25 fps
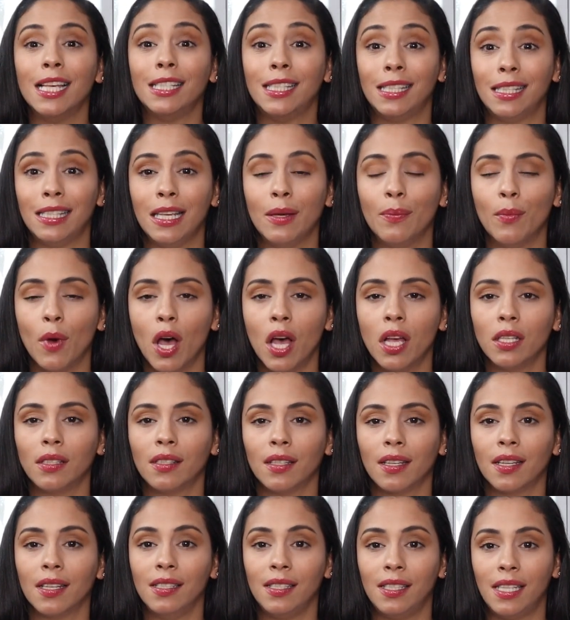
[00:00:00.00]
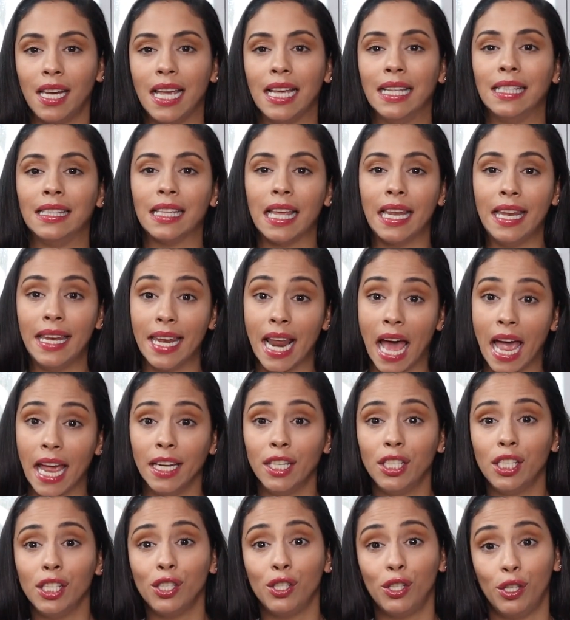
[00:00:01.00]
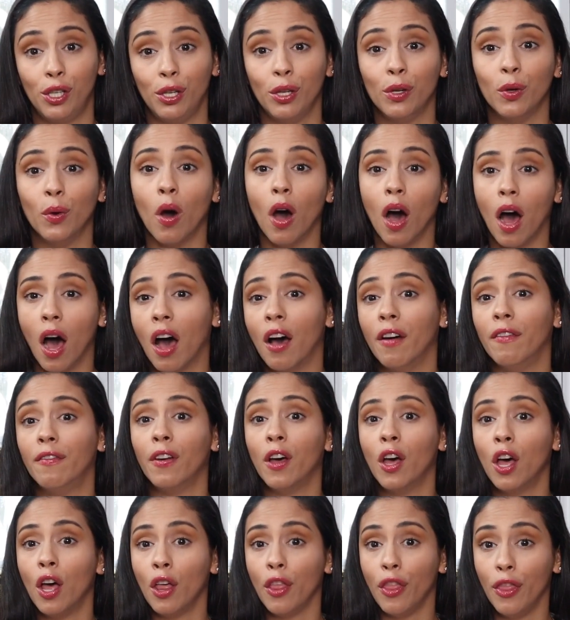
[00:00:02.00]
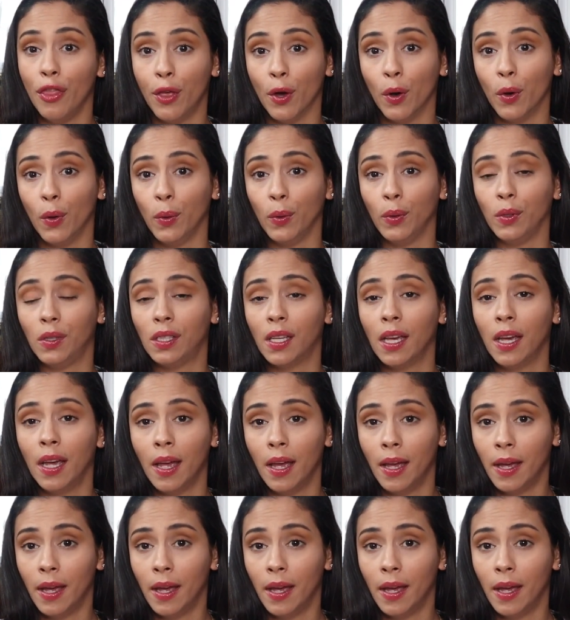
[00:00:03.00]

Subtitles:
sea moss contains 92 of those